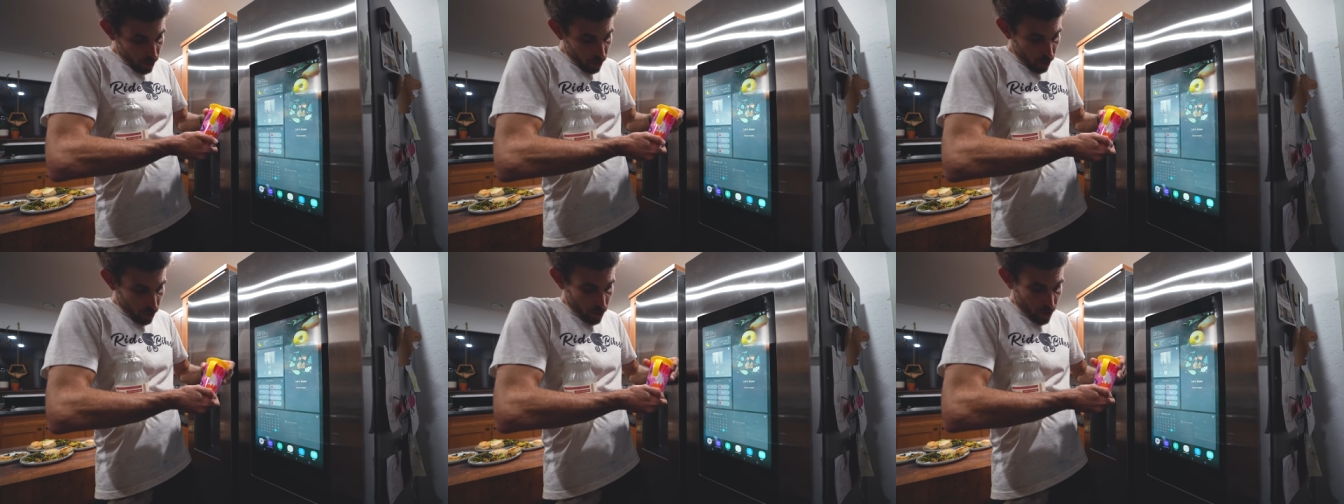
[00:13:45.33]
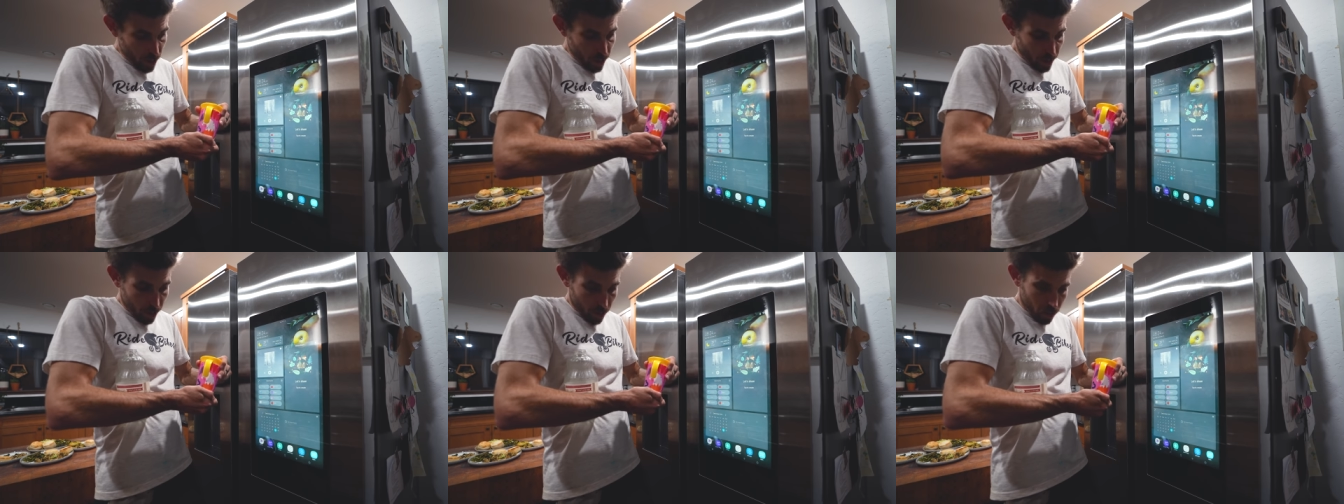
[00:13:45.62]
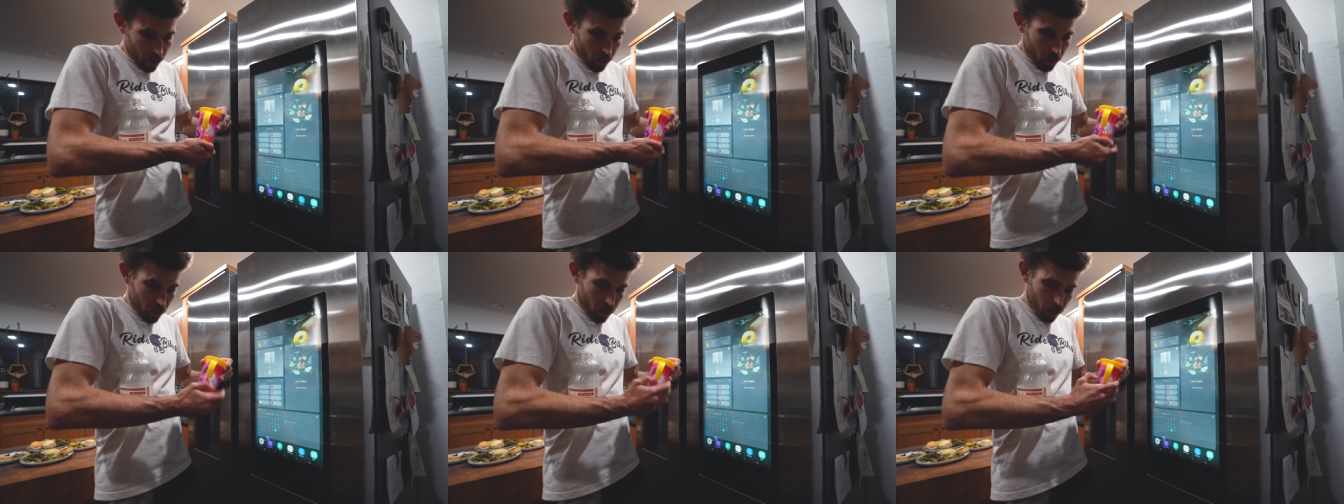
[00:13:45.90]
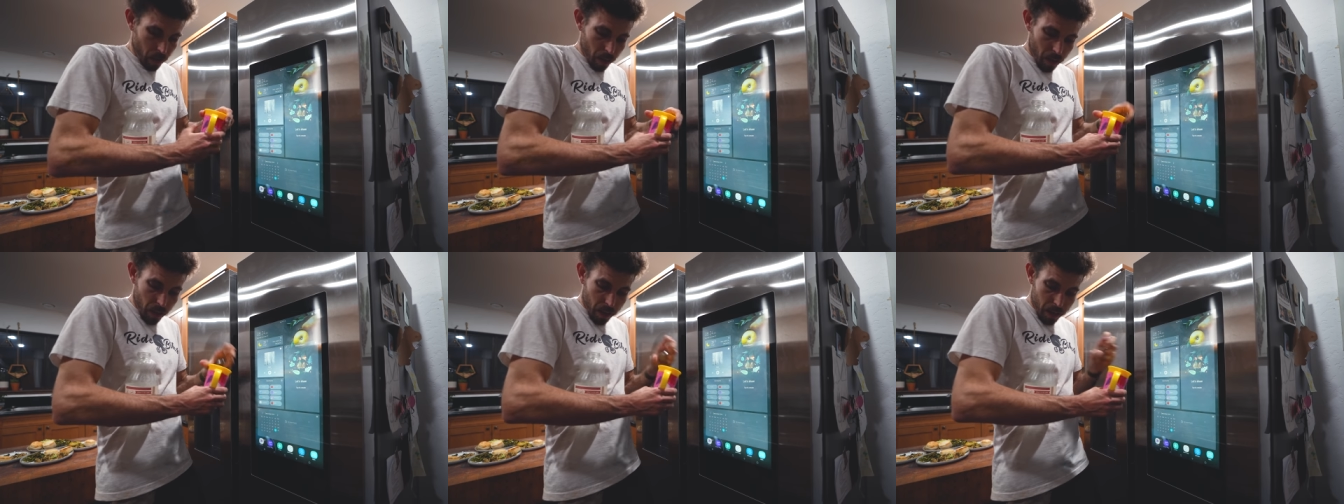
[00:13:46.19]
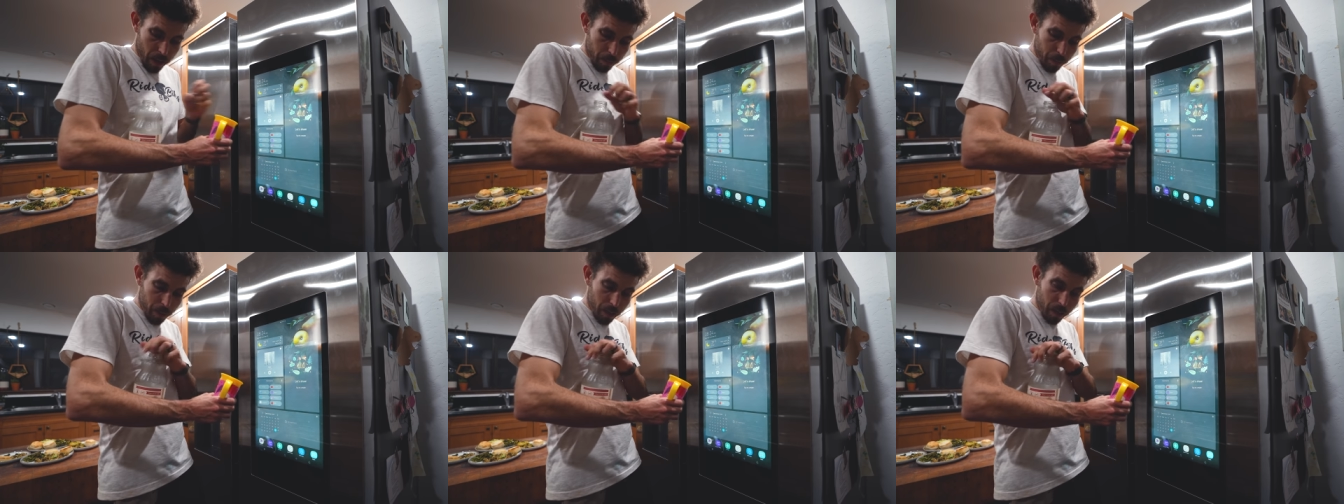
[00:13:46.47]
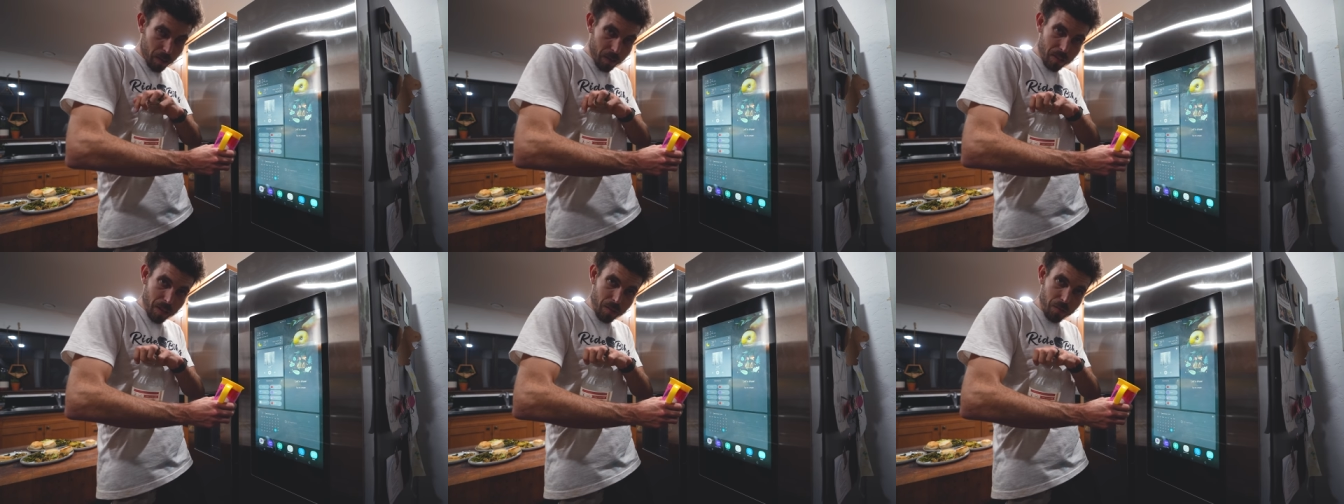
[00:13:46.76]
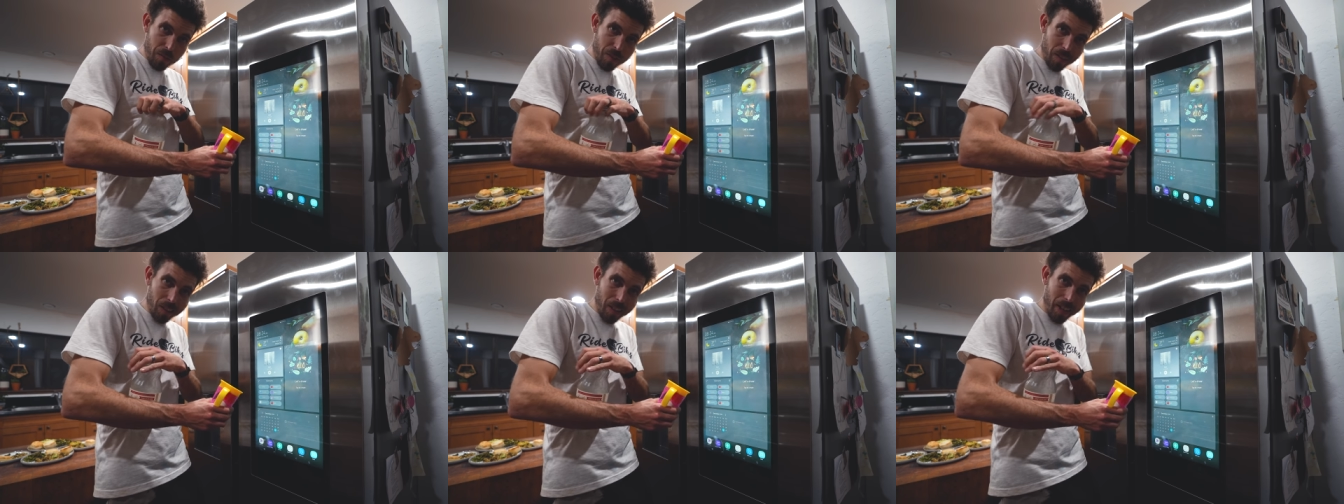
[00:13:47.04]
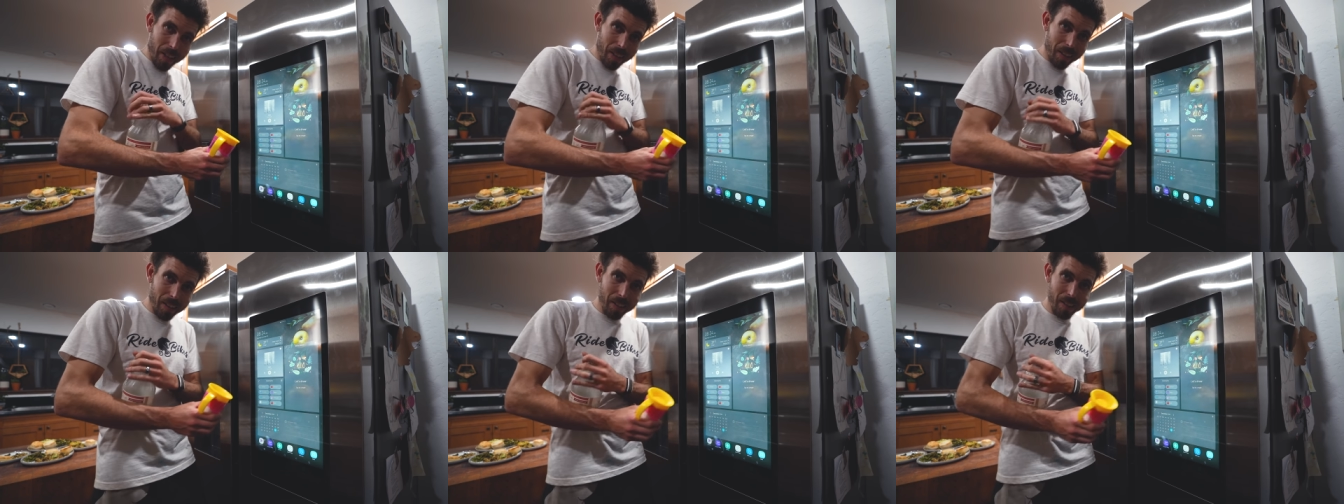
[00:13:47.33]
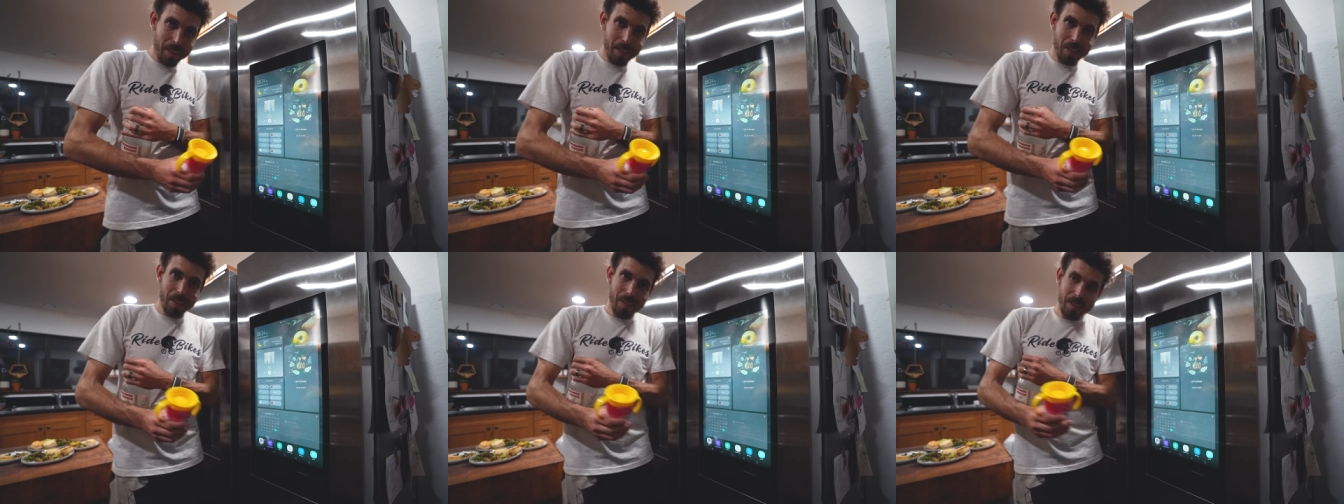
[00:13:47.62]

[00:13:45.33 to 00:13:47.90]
just did uh, because I felt like